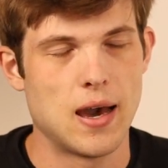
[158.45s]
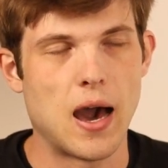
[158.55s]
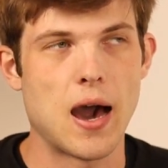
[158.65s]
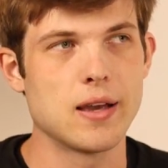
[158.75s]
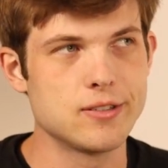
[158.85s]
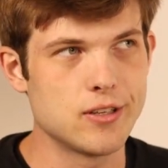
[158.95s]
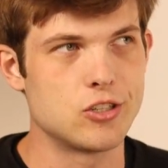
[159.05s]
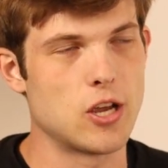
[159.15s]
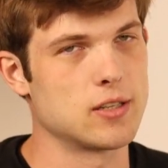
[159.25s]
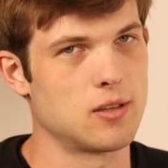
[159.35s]
I
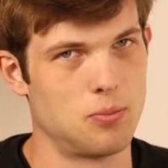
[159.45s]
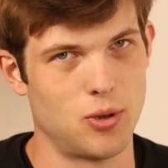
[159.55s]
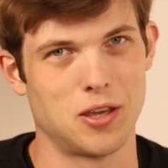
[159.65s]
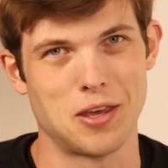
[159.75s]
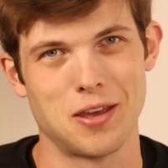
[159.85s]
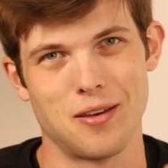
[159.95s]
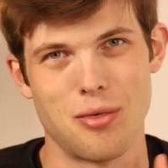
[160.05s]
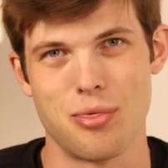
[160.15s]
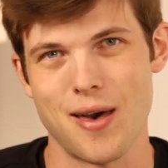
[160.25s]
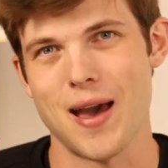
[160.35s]
suggest picking
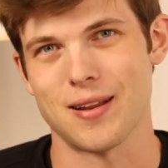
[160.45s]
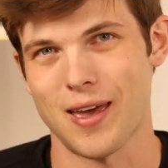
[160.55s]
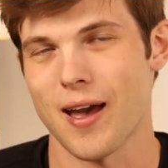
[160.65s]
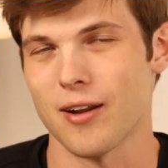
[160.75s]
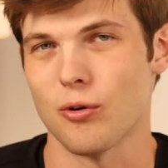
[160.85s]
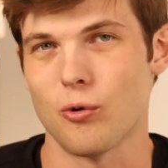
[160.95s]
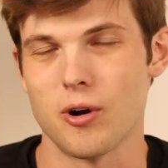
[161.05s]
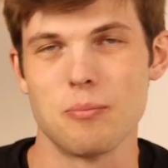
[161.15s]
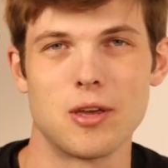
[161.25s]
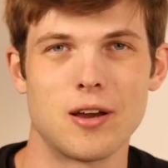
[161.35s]
that
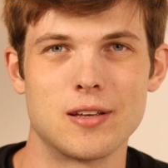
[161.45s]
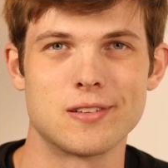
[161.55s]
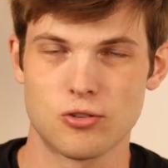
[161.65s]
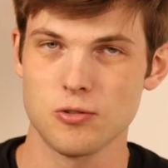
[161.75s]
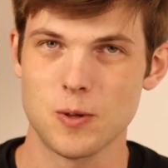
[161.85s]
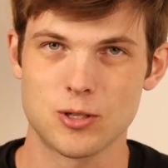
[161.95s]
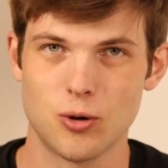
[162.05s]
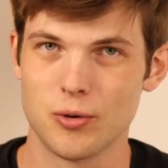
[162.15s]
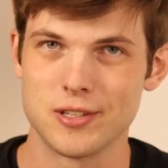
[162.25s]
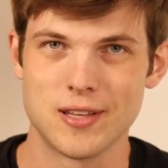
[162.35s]
category because truth be
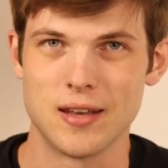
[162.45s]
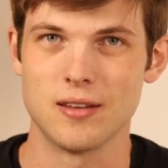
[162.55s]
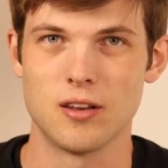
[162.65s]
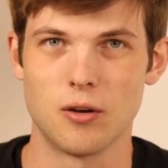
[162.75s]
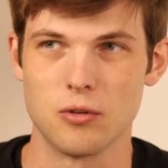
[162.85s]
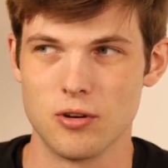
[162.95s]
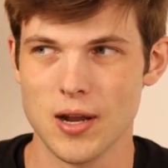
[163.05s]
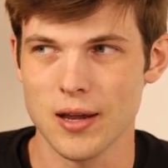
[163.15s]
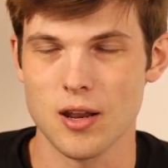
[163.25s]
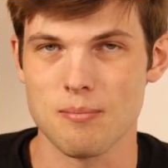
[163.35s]
told is that, you're
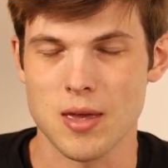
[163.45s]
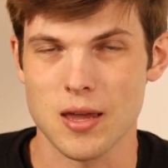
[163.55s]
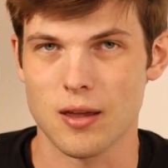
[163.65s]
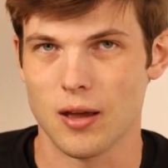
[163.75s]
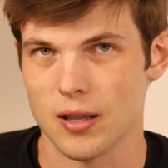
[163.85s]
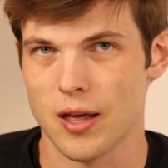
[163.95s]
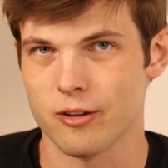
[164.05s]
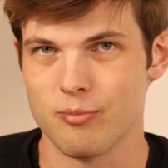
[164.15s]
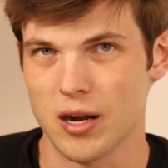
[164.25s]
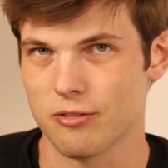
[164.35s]
not going to make a lot
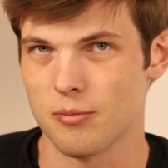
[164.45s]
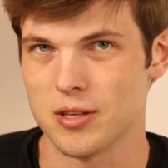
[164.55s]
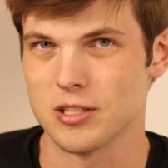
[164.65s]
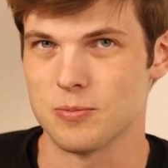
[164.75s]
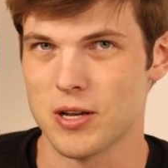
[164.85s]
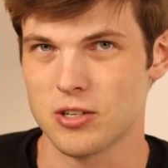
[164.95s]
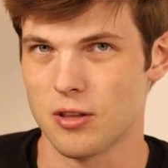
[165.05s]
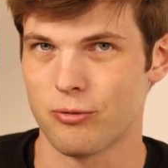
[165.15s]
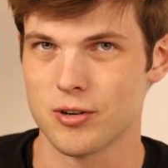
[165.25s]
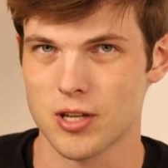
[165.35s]
of money from this, especially in
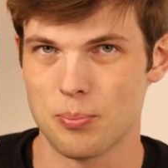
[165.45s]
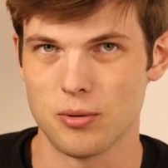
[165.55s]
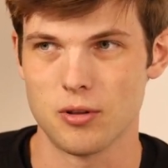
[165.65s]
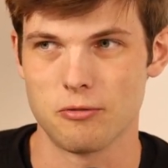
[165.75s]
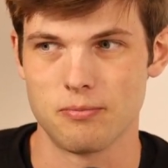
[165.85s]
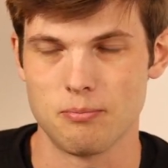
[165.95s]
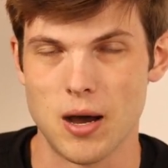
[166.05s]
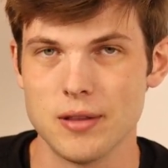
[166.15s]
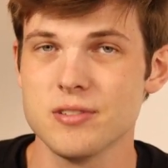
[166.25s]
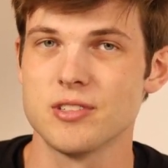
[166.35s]
the first couple of
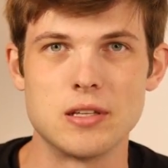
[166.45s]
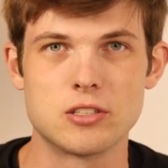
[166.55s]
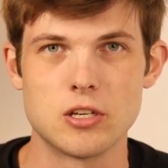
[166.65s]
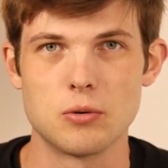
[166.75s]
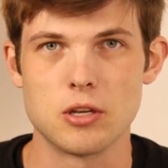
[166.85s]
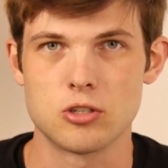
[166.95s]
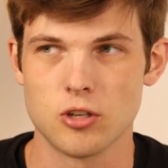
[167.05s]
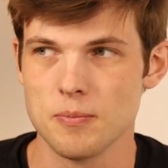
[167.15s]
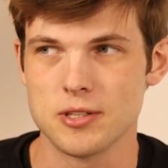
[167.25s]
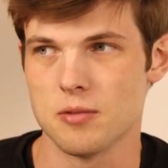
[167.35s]
months. And so it
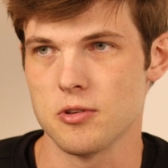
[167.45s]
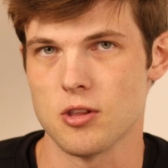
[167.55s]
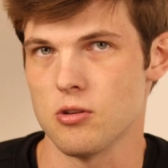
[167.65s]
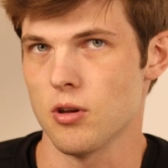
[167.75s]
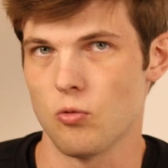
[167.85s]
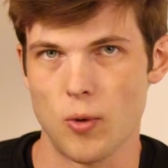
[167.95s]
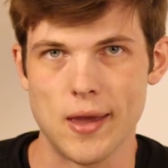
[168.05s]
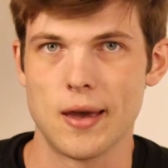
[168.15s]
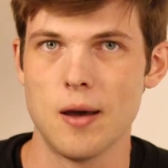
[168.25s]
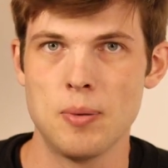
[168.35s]
should be something that you can
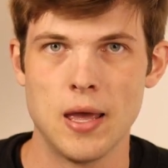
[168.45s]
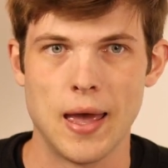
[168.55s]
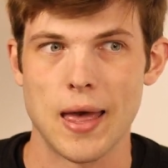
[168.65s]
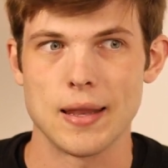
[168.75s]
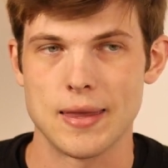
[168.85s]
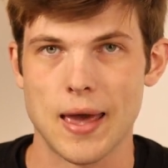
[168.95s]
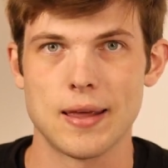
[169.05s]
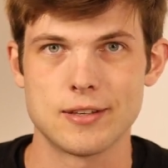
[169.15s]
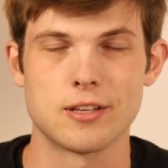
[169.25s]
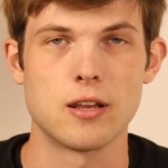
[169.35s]
wake up and get
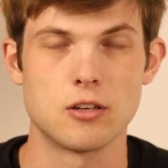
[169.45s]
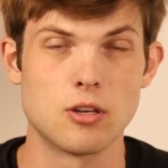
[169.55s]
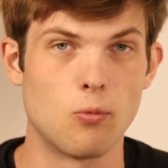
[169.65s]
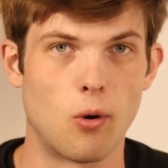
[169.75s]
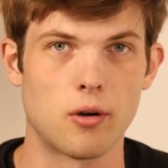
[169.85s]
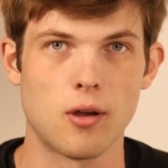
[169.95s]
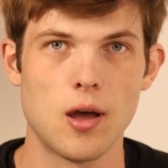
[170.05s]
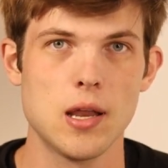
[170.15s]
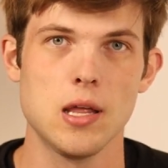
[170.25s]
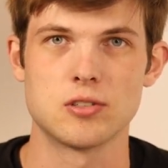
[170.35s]
excited to work
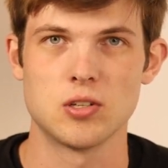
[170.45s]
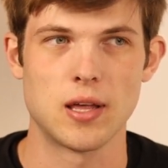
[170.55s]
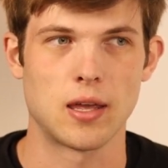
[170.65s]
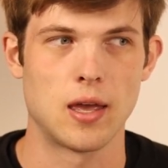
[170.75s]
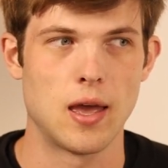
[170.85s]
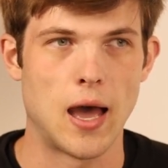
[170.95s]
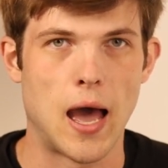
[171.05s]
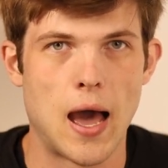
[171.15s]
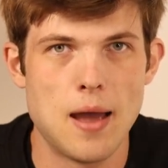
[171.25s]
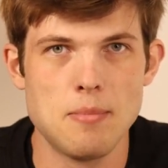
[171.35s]
on. So like,
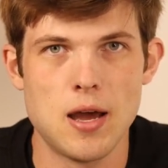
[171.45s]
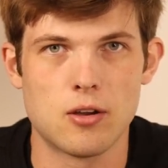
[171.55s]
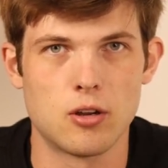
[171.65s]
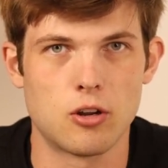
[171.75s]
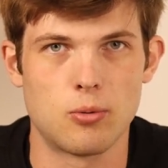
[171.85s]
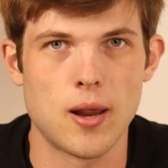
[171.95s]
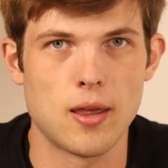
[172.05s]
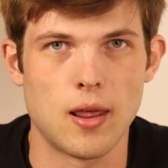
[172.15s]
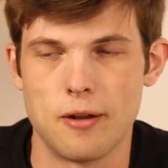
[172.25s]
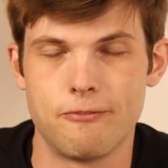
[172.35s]
I'm not going to
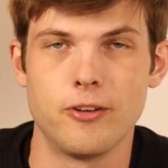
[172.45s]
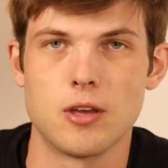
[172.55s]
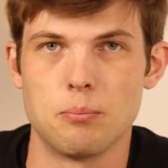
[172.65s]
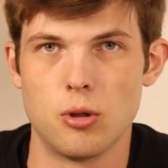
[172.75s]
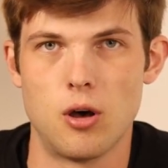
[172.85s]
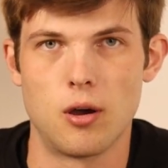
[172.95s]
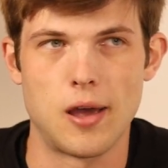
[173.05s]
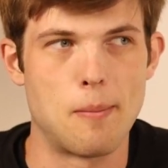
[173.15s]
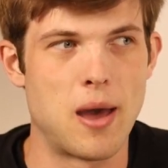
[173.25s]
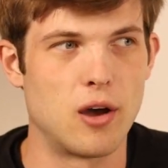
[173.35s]
create an affiliate
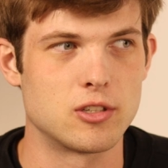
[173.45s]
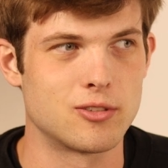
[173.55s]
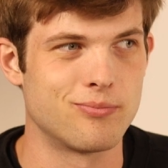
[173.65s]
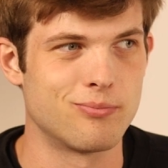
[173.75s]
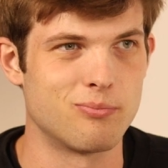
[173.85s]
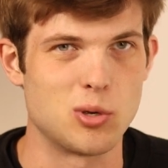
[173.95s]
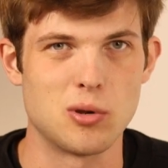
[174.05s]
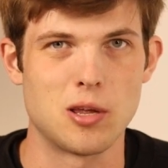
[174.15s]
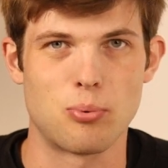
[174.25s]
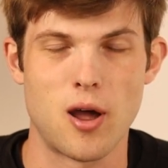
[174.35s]
blog about
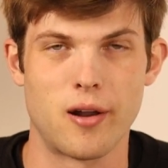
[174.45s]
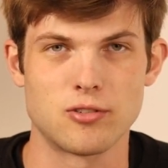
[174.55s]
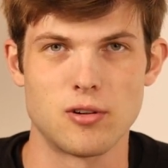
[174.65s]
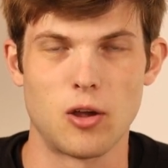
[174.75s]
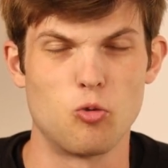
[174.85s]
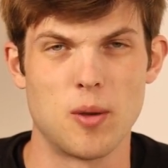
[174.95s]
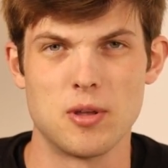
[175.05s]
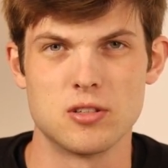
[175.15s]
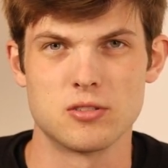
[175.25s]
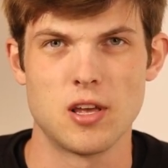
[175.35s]
beauty products or like
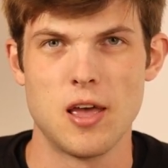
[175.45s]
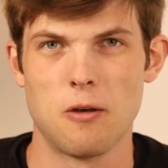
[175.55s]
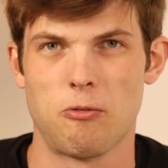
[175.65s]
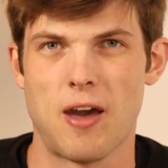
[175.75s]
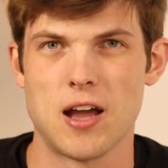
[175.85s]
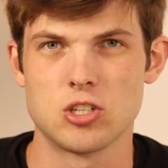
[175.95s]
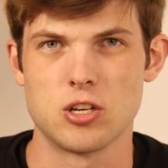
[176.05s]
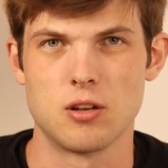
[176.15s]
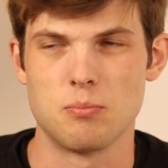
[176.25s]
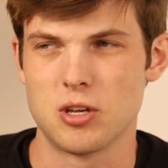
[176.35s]
women's
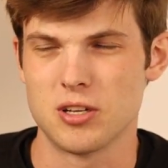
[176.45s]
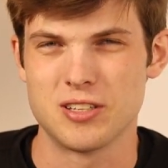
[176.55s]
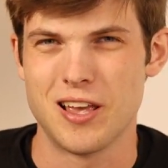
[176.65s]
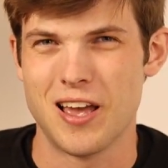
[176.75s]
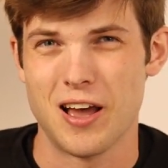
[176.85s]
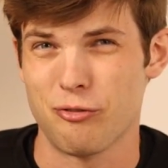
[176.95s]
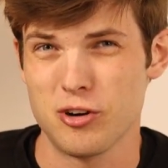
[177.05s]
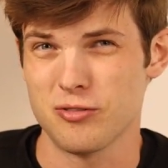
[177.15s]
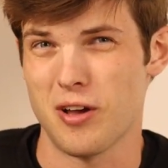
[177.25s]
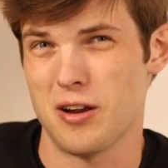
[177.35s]
fashion because
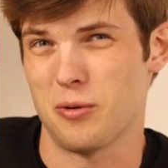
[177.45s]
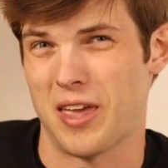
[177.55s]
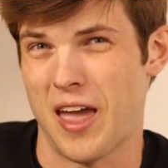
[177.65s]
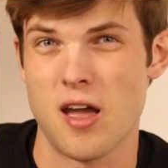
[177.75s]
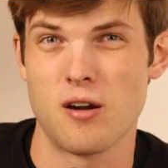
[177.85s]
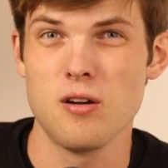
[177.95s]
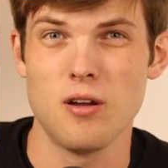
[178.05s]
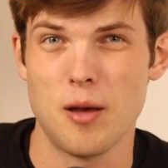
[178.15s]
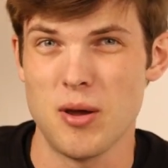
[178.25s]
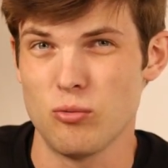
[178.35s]
first of all, I don't
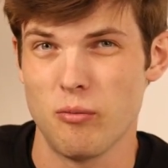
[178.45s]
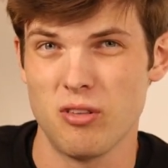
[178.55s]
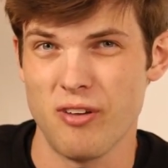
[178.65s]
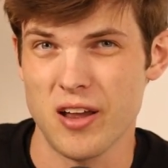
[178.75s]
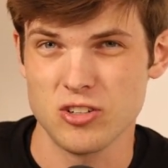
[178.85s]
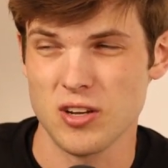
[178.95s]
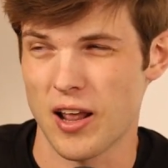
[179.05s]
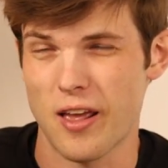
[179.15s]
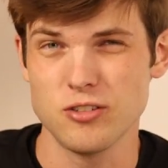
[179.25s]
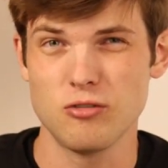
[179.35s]
care about women's fashion
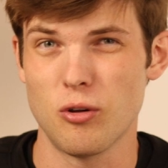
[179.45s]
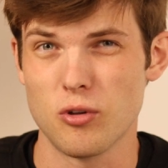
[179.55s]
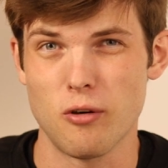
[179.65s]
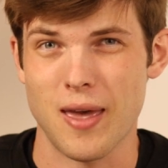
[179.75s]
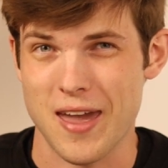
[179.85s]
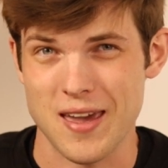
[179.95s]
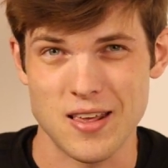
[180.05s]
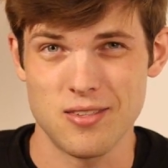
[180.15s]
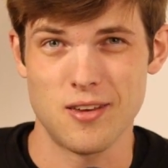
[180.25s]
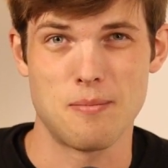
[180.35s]
and I also don't know
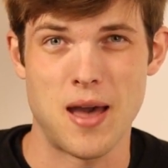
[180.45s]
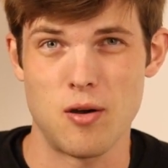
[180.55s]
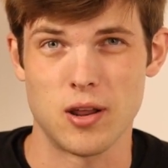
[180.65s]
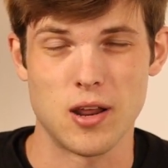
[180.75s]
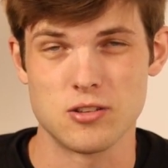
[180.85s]
anything about it.